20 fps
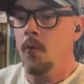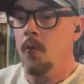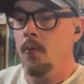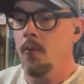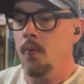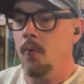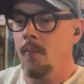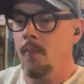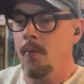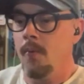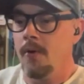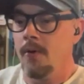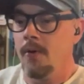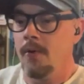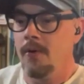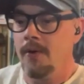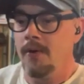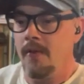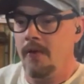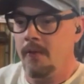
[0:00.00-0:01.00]

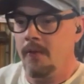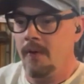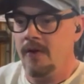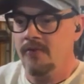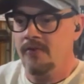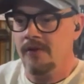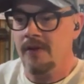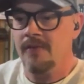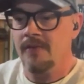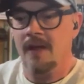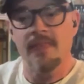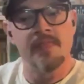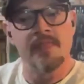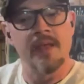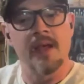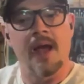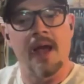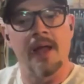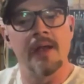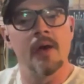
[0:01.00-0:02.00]
another question is, I
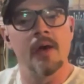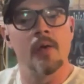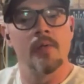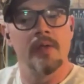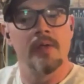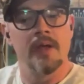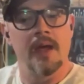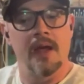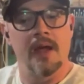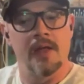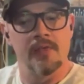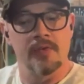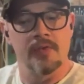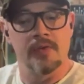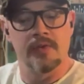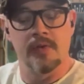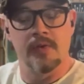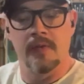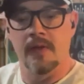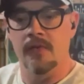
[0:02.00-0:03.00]
think I know the answer
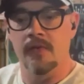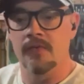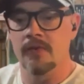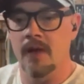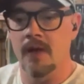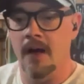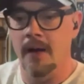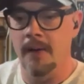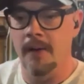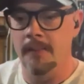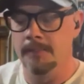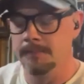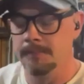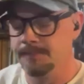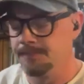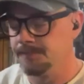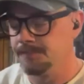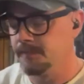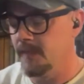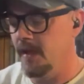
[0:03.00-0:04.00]
to this. And
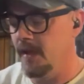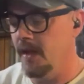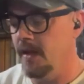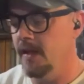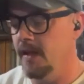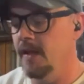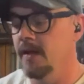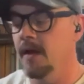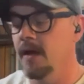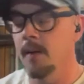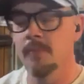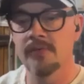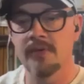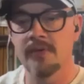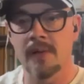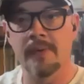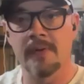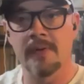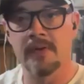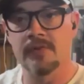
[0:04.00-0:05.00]
he comes
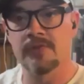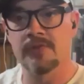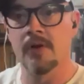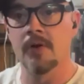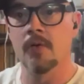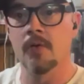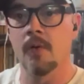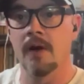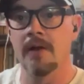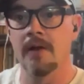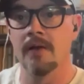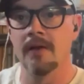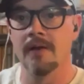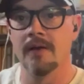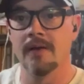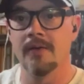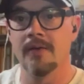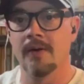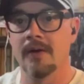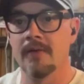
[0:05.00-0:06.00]
up on the show quite
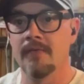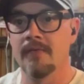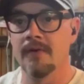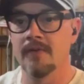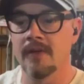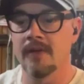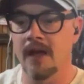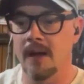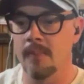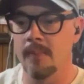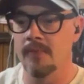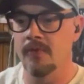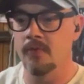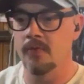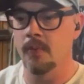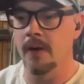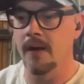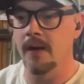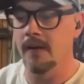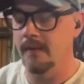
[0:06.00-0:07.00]
a few times as
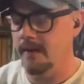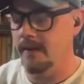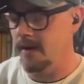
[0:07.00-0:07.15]
well.